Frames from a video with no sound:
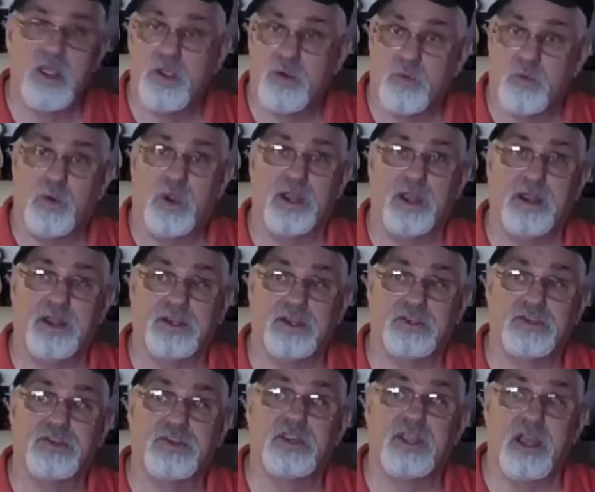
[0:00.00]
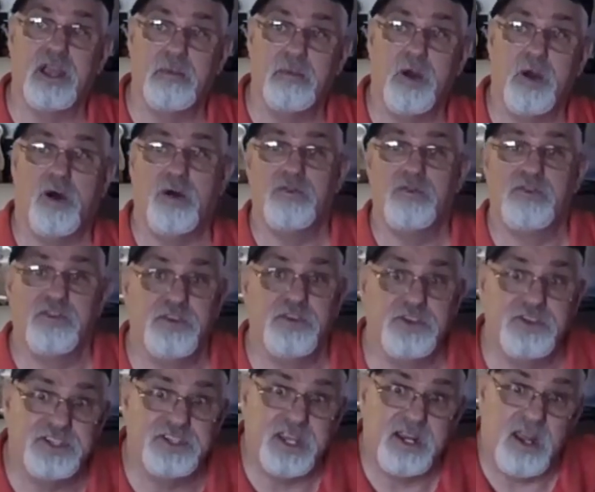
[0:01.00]
Why not come on
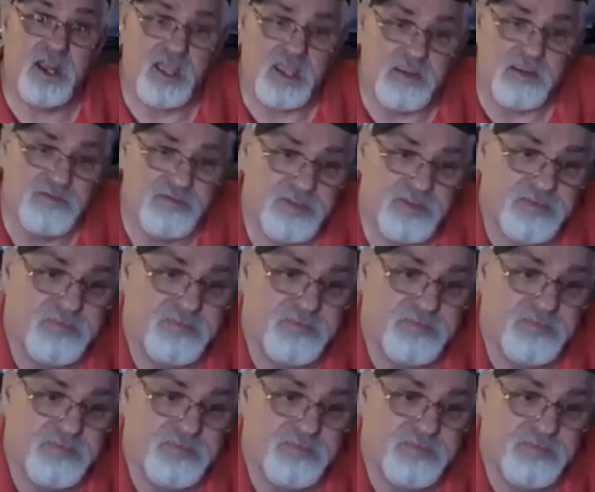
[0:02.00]
Thursday live?